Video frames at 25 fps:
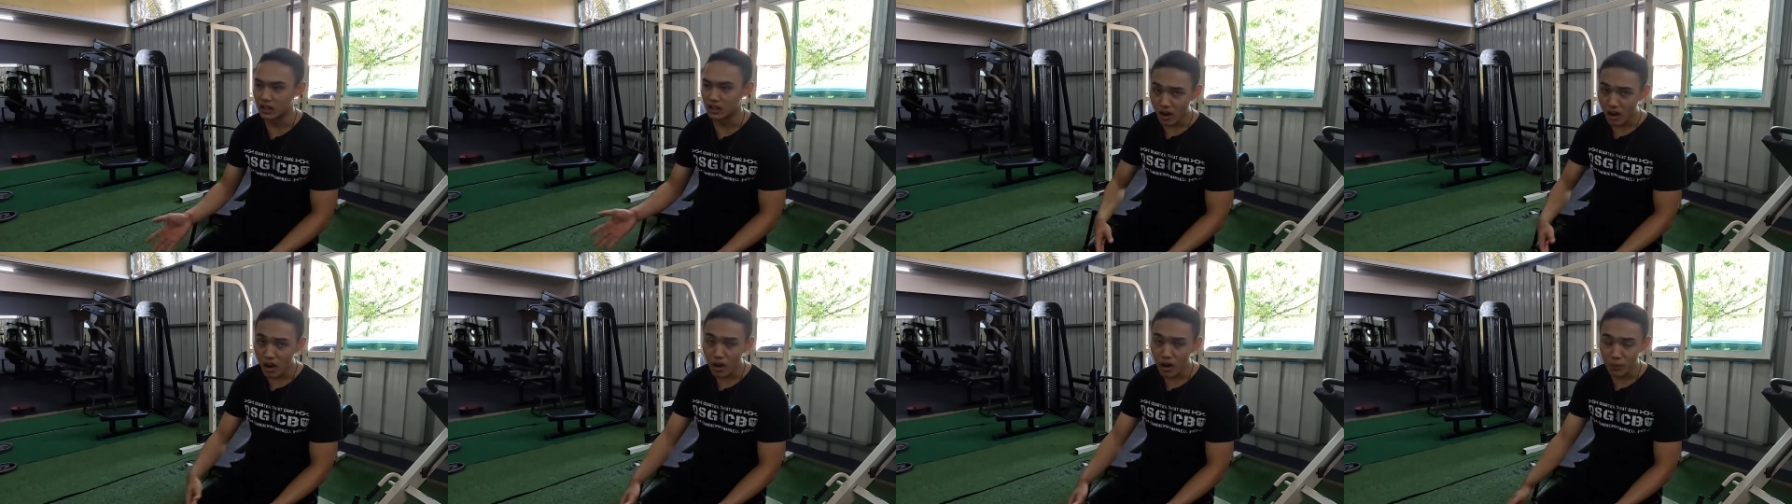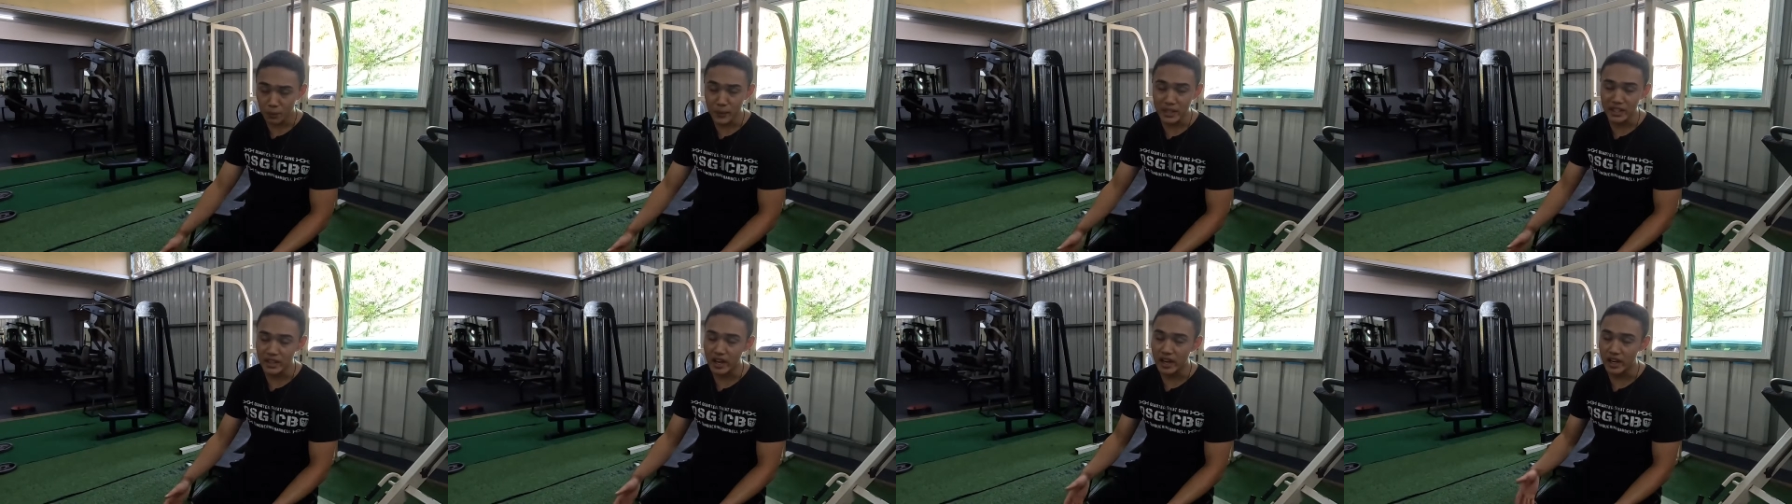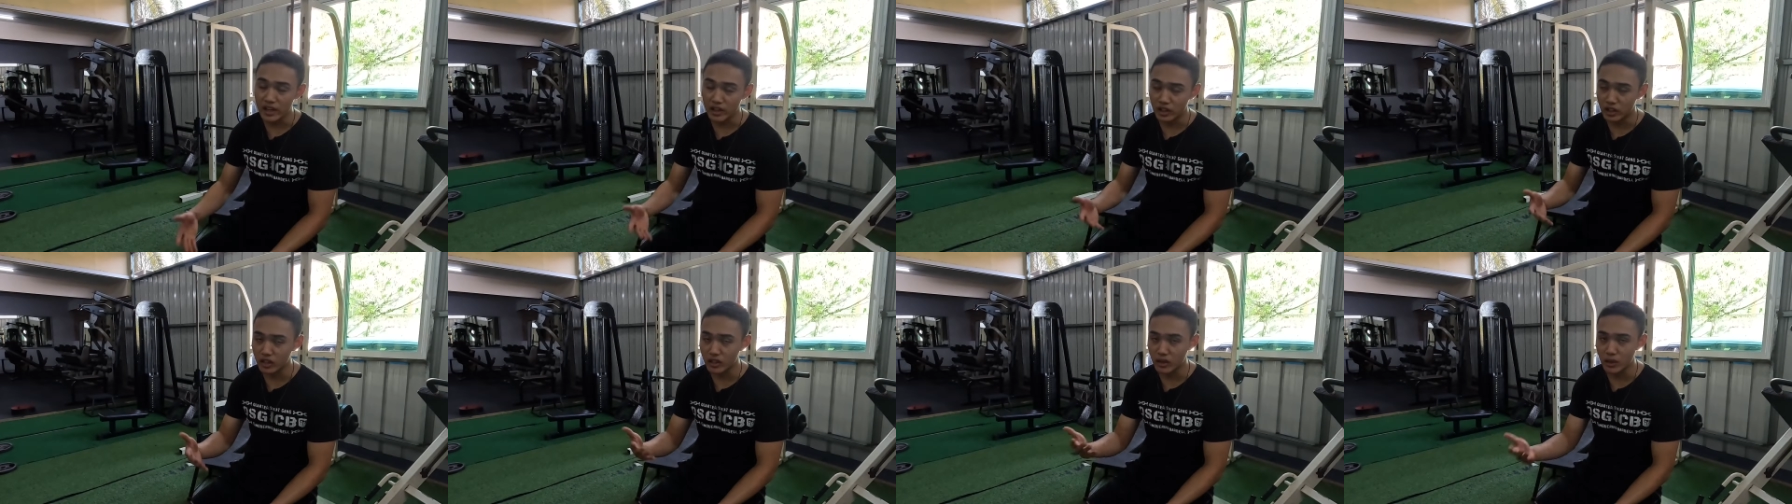on meet day, you're
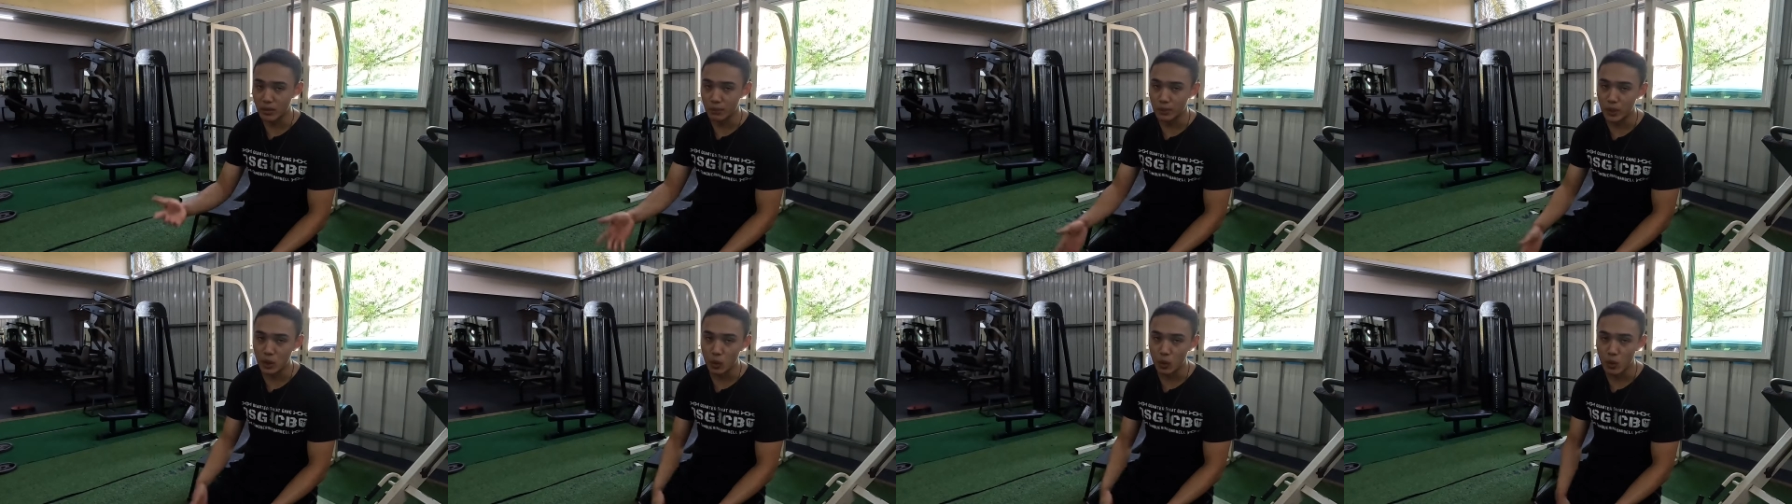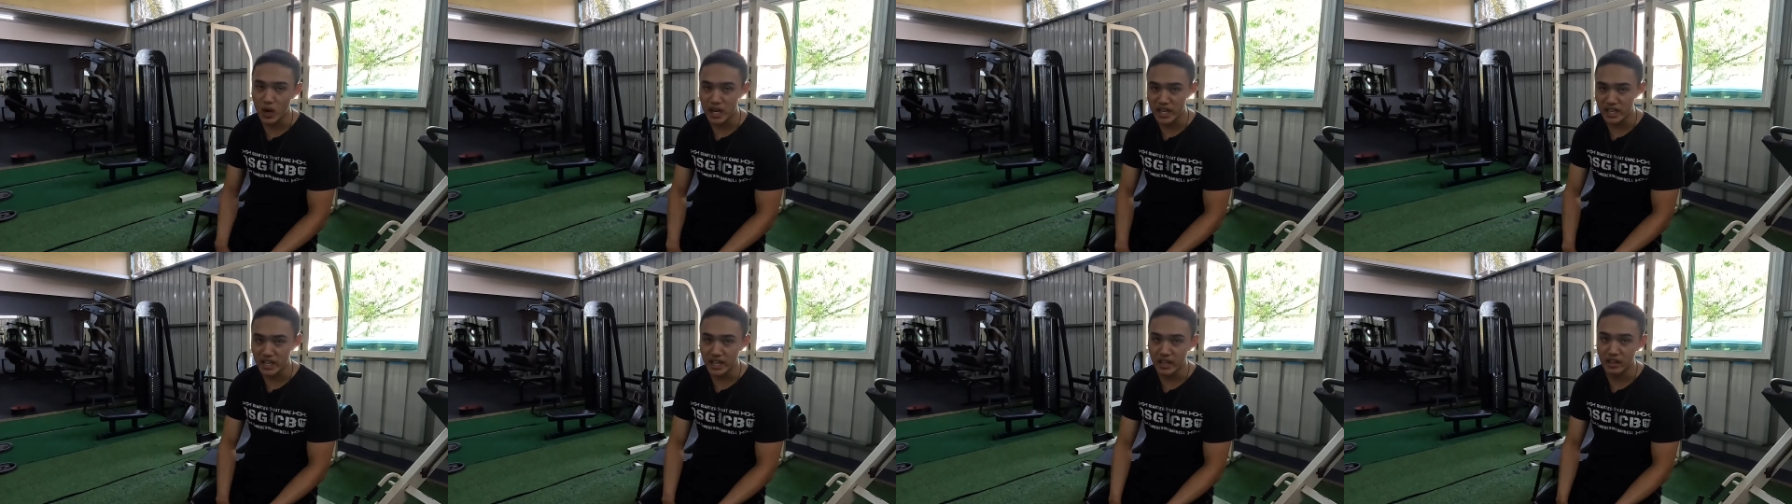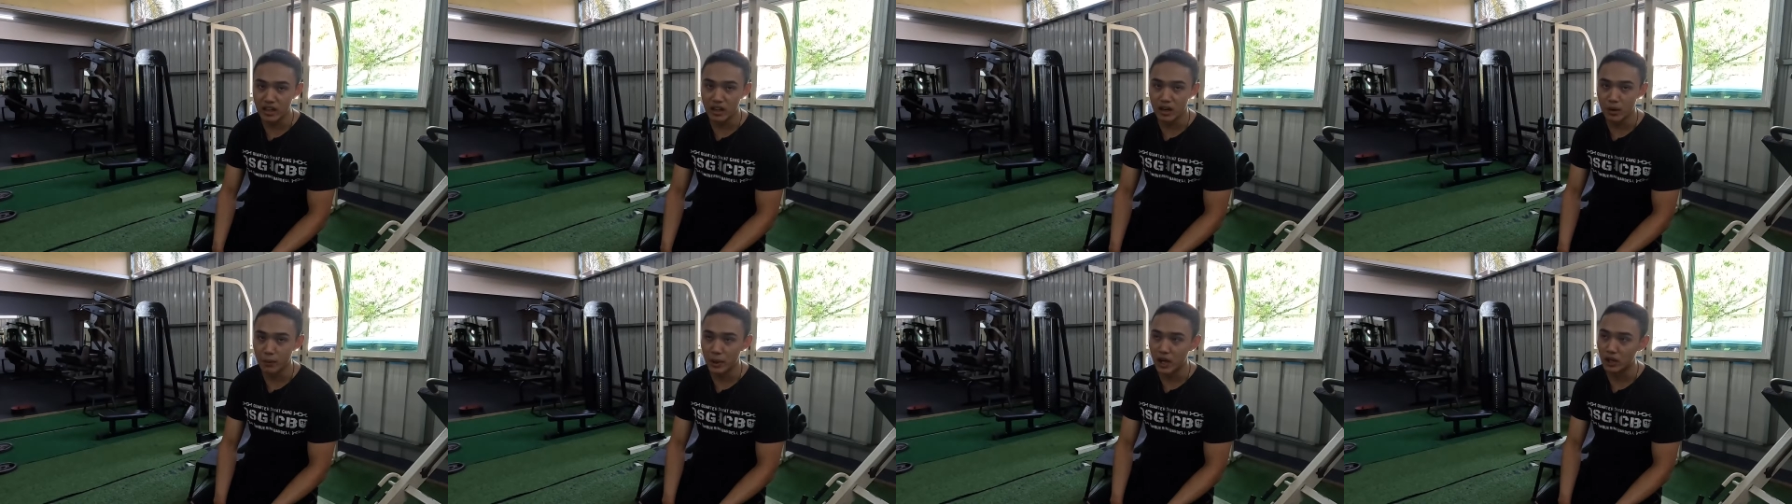going to be weighing in
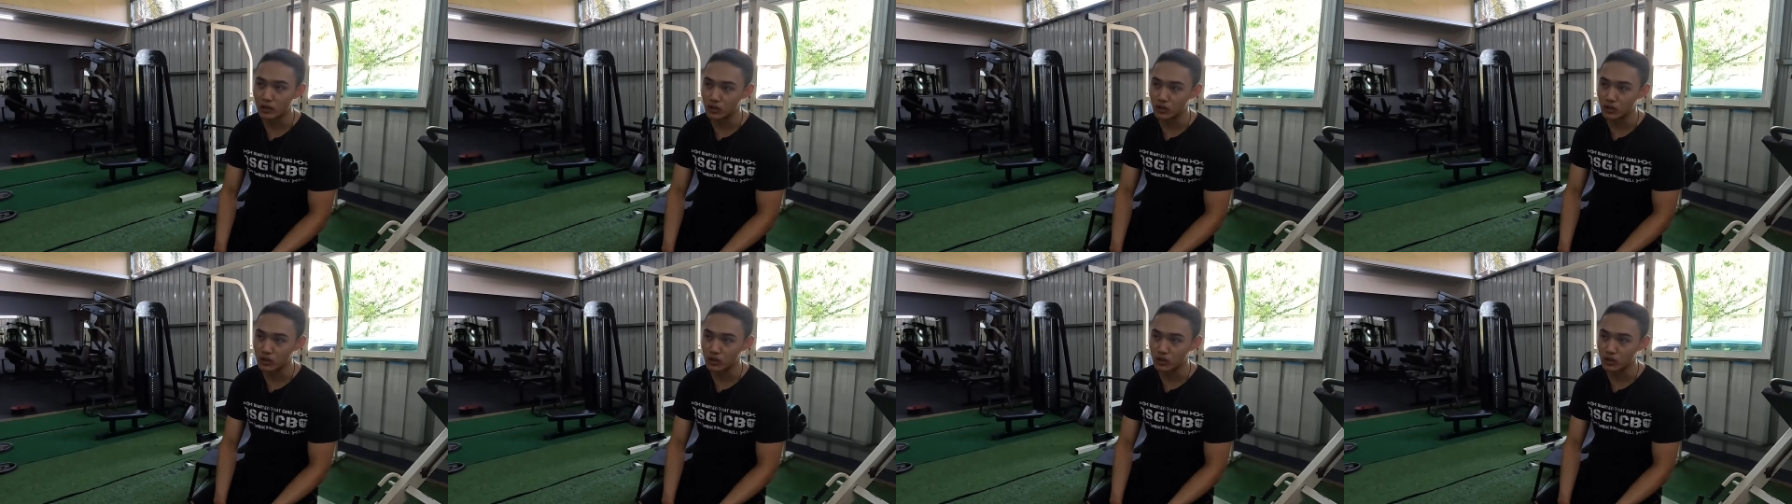about